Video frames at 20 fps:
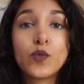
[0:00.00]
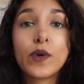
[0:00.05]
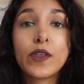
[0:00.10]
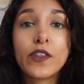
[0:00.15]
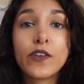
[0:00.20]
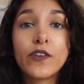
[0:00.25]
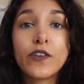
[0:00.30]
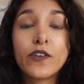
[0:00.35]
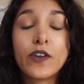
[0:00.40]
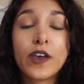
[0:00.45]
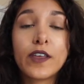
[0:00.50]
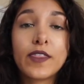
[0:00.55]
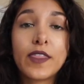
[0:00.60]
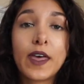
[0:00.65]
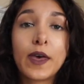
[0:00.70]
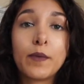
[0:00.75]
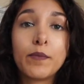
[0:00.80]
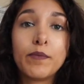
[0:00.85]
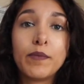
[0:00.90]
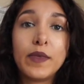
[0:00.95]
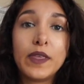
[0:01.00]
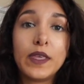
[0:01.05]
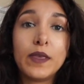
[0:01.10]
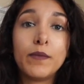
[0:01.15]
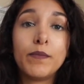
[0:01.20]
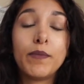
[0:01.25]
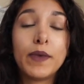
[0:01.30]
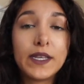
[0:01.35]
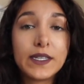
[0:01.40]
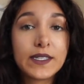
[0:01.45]
whether or not that be
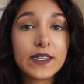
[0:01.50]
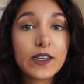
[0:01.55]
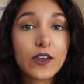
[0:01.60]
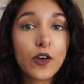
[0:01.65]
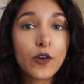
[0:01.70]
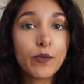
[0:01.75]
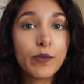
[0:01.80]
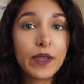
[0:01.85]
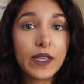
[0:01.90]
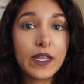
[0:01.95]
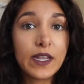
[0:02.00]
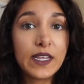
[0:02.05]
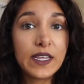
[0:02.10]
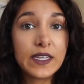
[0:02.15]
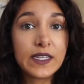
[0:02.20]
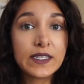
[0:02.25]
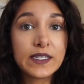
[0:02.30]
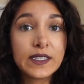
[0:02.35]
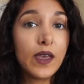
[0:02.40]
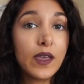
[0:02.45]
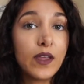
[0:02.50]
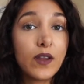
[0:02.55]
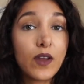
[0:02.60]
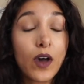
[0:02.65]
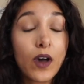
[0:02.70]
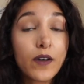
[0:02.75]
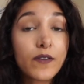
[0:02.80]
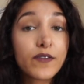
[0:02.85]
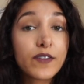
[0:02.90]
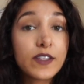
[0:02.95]
basic obedience and
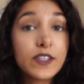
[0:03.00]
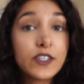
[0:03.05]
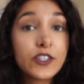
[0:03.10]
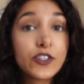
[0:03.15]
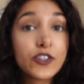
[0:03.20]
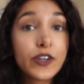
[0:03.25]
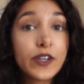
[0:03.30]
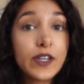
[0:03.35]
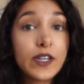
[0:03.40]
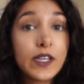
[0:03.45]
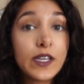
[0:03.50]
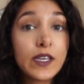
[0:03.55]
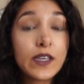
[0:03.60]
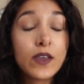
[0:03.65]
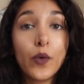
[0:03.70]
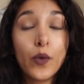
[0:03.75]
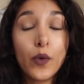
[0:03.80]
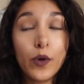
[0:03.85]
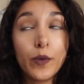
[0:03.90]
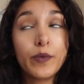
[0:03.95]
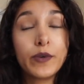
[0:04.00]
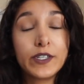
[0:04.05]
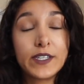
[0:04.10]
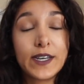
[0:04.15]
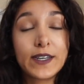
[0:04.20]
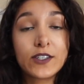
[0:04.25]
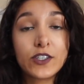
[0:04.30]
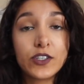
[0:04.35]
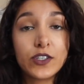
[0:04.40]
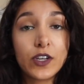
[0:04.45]
off-leash training or
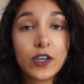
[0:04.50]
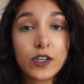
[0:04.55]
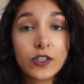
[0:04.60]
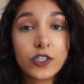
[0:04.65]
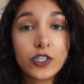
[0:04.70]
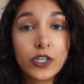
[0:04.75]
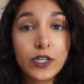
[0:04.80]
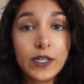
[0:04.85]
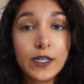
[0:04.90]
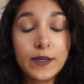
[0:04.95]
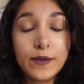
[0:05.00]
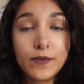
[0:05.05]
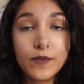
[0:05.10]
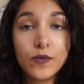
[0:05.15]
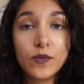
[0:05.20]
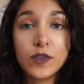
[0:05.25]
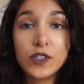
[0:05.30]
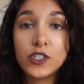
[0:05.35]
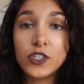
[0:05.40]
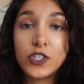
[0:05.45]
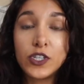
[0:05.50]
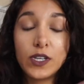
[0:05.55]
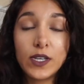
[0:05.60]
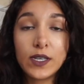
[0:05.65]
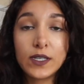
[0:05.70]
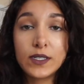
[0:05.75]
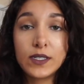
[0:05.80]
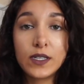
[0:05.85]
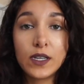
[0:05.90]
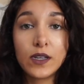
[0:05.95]
protection dog training, which she
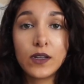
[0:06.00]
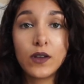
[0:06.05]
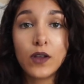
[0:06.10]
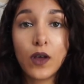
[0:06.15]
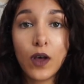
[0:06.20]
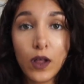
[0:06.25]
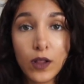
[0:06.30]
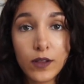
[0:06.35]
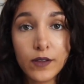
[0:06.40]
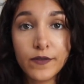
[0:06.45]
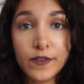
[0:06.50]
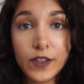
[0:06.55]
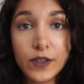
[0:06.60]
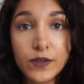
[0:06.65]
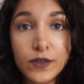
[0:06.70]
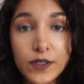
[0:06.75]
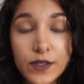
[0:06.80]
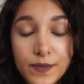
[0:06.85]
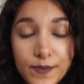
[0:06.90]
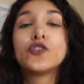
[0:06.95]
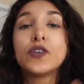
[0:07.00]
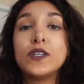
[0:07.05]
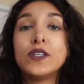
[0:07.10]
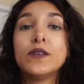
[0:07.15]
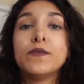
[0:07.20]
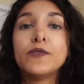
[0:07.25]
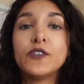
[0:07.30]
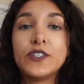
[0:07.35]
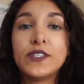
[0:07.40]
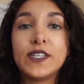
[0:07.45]
has done all of those. Trait
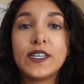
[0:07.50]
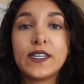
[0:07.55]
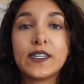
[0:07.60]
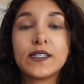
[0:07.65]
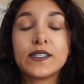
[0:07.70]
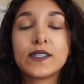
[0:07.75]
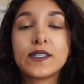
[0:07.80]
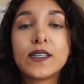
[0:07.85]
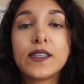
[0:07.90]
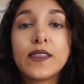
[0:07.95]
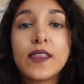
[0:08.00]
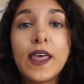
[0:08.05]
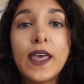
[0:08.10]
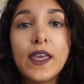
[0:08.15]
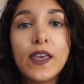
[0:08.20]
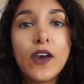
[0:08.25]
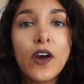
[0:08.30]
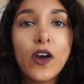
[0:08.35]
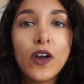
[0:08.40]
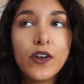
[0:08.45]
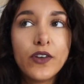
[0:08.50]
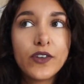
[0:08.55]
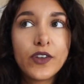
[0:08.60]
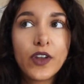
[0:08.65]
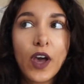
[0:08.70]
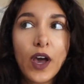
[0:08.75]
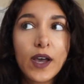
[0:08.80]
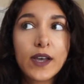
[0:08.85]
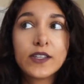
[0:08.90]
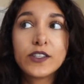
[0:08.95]
number 6, they are
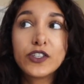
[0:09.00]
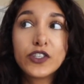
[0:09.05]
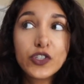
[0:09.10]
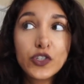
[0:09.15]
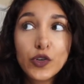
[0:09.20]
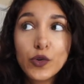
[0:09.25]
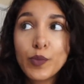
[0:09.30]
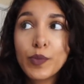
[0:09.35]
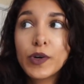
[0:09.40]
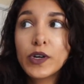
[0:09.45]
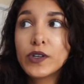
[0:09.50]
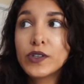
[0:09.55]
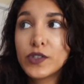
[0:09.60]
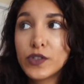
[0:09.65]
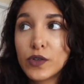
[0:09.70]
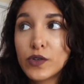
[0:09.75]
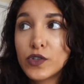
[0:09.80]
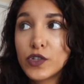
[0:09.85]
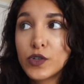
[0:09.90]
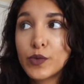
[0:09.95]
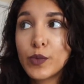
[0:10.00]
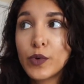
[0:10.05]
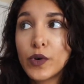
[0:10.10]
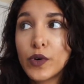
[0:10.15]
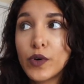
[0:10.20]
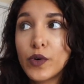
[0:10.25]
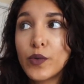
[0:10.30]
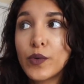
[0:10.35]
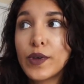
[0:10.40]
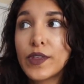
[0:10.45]
not super
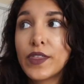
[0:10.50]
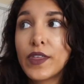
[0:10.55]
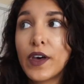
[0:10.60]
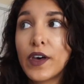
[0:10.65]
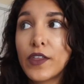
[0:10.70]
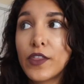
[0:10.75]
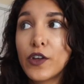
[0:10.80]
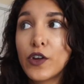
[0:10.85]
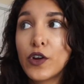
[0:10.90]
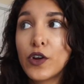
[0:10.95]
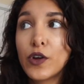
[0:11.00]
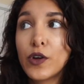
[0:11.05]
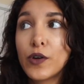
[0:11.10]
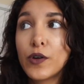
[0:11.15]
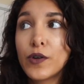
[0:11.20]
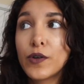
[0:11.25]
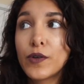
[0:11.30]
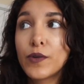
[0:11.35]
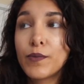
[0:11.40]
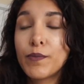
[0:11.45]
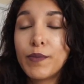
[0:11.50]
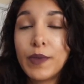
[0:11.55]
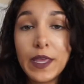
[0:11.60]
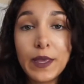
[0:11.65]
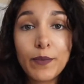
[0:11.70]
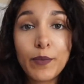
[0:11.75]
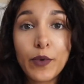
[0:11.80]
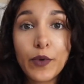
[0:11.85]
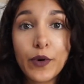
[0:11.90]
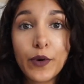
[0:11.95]
sociable with other
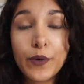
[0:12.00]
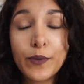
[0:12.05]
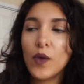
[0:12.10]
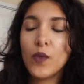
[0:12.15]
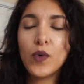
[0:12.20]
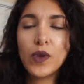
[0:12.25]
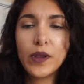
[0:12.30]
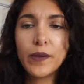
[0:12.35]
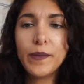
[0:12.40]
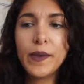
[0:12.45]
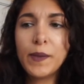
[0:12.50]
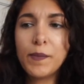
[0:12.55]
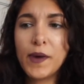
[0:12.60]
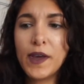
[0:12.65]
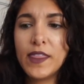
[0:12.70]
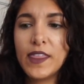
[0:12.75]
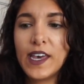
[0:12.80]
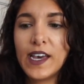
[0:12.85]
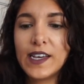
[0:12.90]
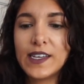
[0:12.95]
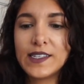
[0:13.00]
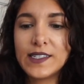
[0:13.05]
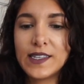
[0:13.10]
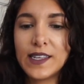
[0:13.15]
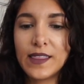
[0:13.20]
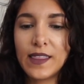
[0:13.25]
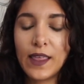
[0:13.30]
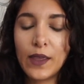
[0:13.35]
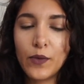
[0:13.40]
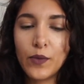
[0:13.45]
people. And what I mean by that is
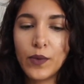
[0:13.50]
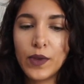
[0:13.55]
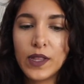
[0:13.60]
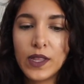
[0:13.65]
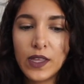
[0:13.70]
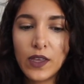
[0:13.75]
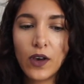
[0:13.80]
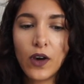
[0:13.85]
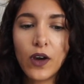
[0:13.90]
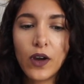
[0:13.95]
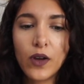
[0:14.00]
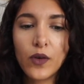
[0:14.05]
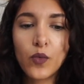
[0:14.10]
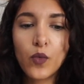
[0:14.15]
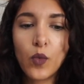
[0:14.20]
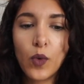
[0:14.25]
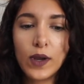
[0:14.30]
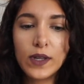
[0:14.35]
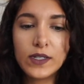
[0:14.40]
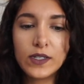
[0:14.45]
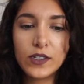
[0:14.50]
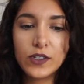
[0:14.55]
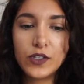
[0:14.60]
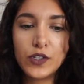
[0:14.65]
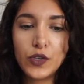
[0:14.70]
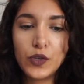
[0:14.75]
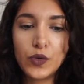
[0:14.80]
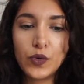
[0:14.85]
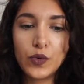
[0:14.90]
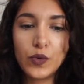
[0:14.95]
that they really are 1 to
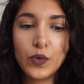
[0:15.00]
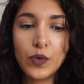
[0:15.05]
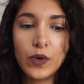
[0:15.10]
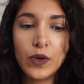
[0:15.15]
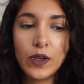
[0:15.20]
2